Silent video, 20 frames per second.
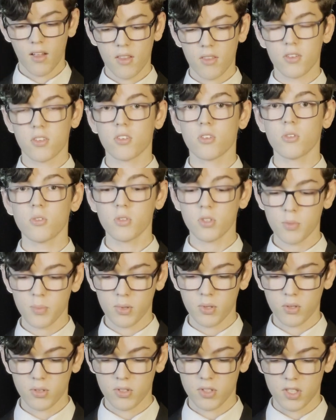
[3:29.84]
The school
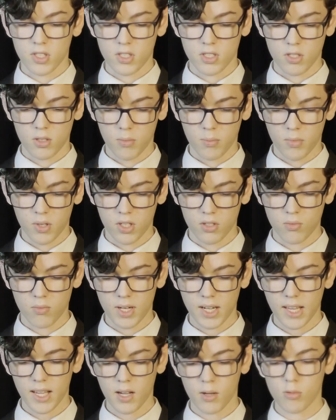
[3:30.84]
support system has
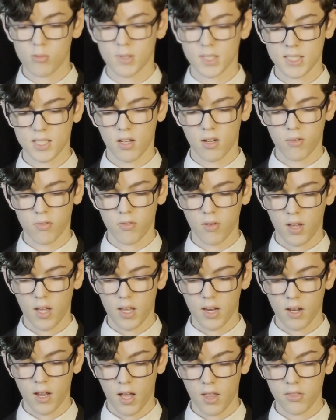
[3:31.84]
really helped myself
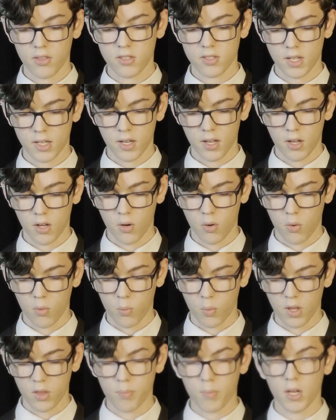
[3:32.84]
and others I know
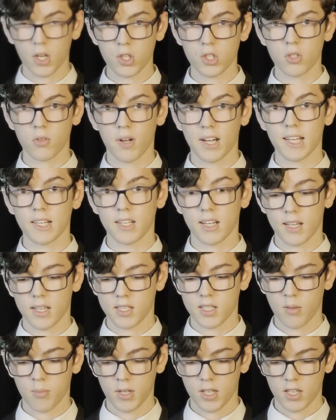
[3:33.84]
with personal and
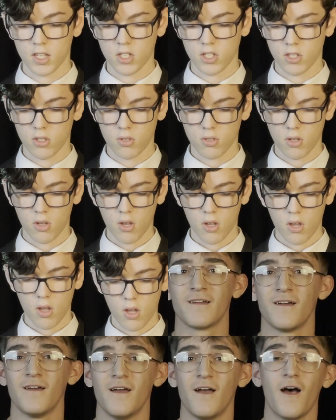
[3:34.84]
academic issues.
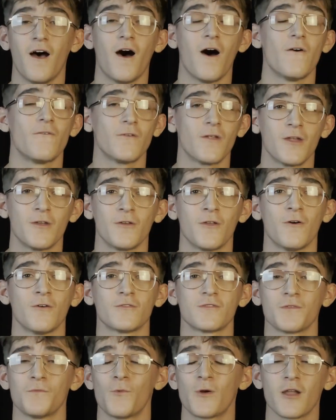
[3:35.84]
I've learned
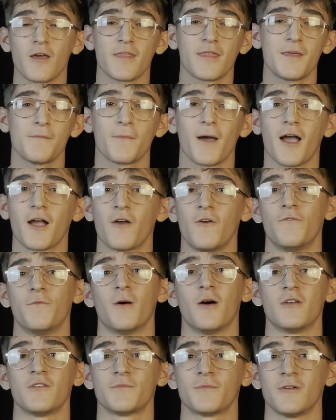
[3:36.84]
lots. And when I think back over
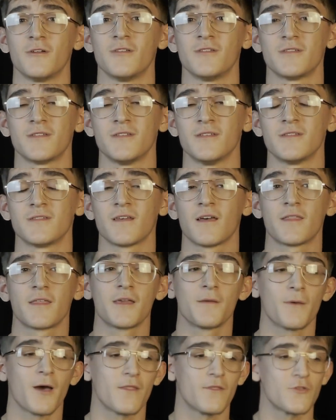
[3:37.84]
my experiences, I
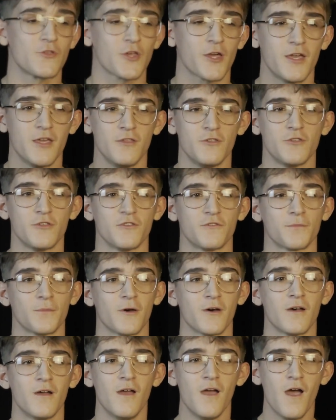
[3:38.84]
think about the changes,
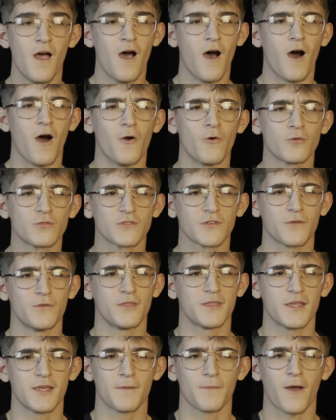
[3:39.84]
but I also
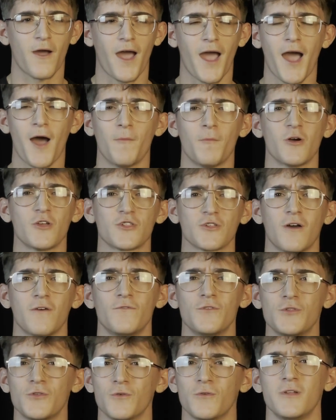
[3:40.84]
think about how much I've
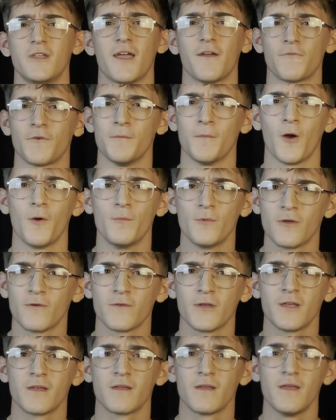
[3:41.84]
enjoyed every moment of
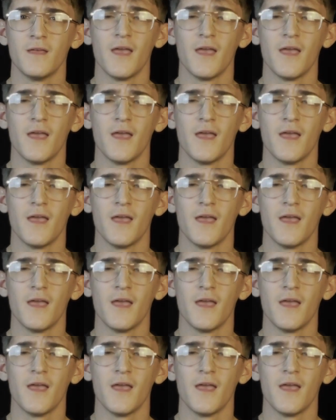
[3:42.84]
it.